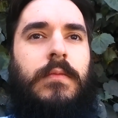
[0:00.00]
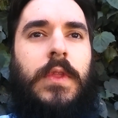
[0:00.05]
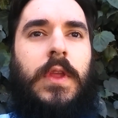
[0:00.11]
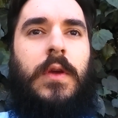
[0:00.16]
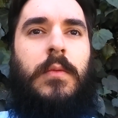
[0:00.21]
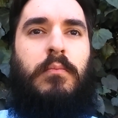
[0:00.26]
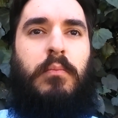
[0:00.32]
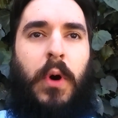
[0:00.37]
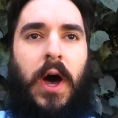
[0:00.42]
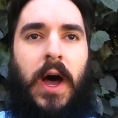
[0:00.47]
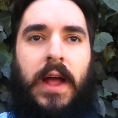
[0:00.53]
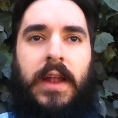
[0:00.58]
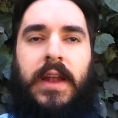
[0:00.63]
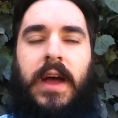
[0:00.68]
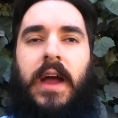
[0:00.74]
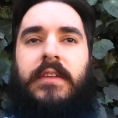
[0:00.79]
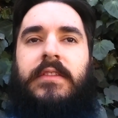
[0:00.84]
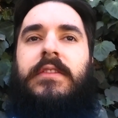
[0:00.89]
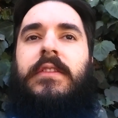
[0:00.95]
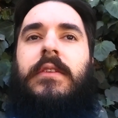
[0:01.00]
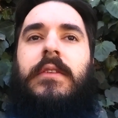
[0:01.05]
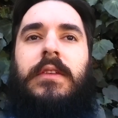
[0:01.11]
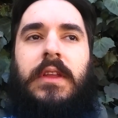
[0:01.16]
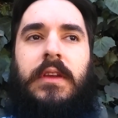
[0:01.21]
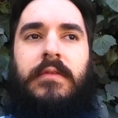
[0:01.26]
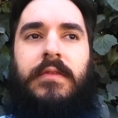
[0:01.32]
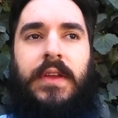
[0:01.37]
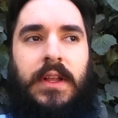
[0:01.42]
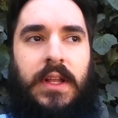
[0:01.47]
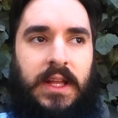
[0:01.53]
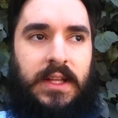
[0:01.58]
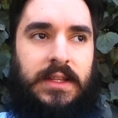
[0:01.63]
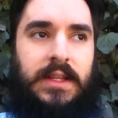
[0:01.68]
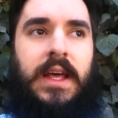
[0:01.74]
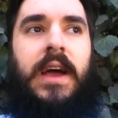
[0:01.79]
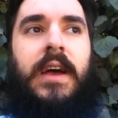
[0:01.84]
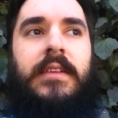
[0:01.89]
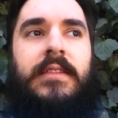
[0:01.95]
But I certainly feel it
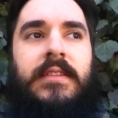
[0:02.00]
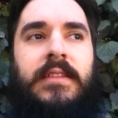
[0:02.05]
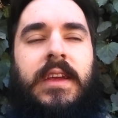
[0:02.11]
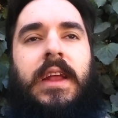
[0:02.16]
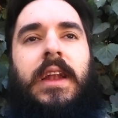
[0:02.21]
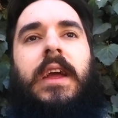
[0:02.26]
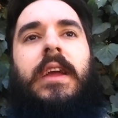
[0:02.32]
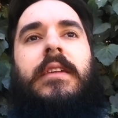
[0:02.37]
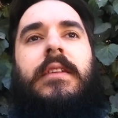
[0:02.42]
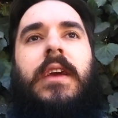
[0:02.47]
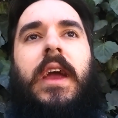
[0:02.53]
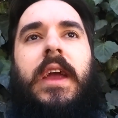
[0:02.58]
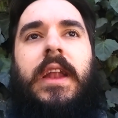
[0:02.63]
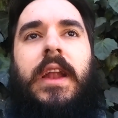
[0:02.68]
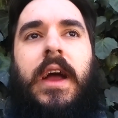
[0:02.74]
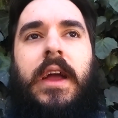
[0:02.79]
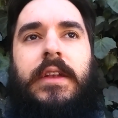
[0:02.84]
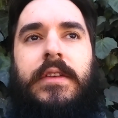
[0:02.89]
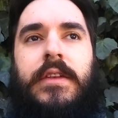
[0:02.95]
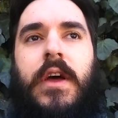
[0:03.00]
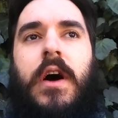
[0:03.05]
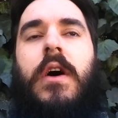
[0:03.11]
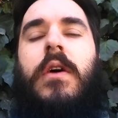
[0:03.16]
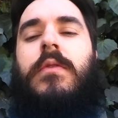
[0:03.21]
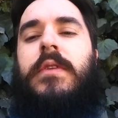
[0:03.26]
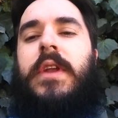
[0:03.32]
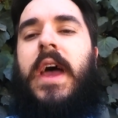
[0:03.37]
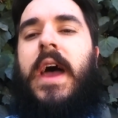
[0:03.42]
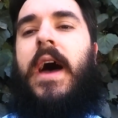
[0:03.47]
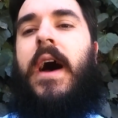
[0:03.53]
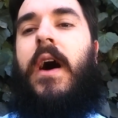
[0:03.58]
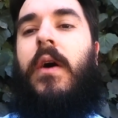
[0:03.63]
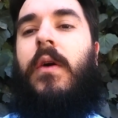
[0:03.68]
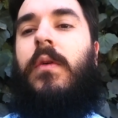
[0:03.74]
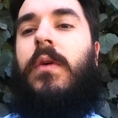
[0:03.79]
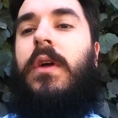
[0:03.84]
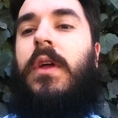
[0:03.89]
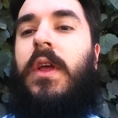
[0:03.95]
less, and I know
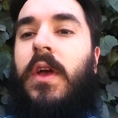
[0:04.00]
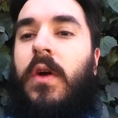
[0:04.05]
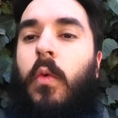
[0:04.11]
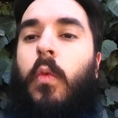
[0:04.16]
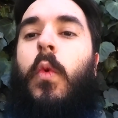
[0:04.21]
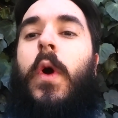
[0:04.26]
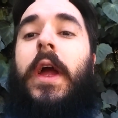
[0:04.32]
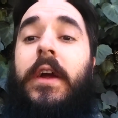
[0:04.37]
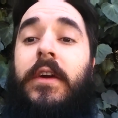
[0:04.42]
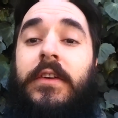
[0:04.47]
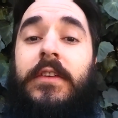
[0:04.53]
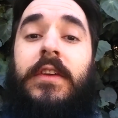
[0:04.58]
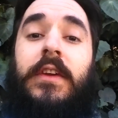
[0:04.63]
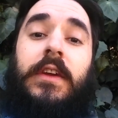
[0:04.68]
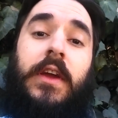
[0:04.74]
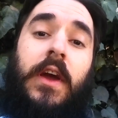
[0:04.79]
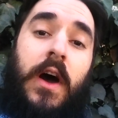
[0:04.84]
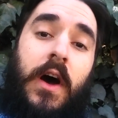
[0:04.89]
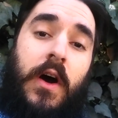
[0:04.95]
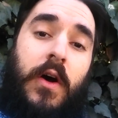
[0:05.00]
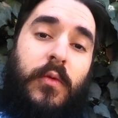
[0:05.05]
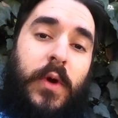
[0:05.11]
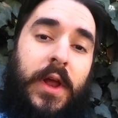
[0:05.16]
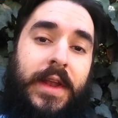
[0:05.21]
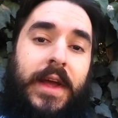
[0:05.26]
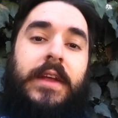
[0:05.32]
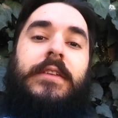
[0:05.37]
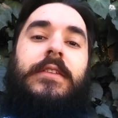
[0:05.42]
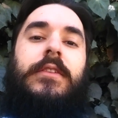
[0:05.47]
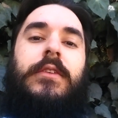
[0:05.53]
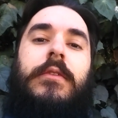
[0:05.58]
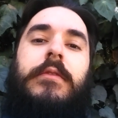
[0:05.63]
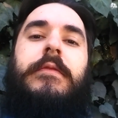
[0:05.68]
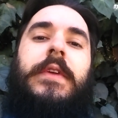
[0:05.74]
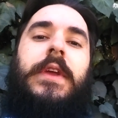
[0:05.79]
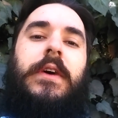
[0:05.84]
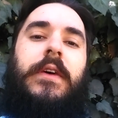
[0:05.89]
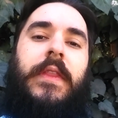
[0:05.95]
now where to go when I do
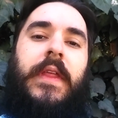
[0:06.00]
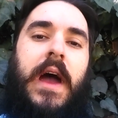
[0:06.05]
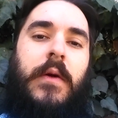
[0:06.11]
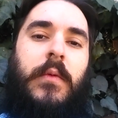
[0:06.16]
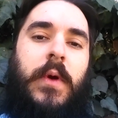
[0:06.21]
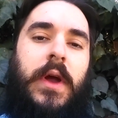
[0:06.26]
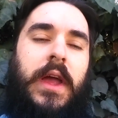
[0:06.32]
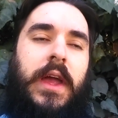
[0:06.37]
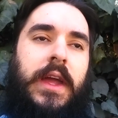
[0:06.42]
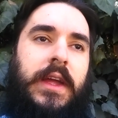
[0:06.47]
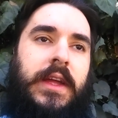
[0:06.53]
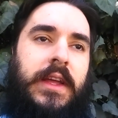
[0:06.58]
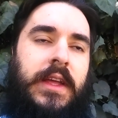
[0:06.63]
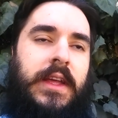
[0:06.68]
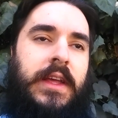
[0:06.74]
feel that way,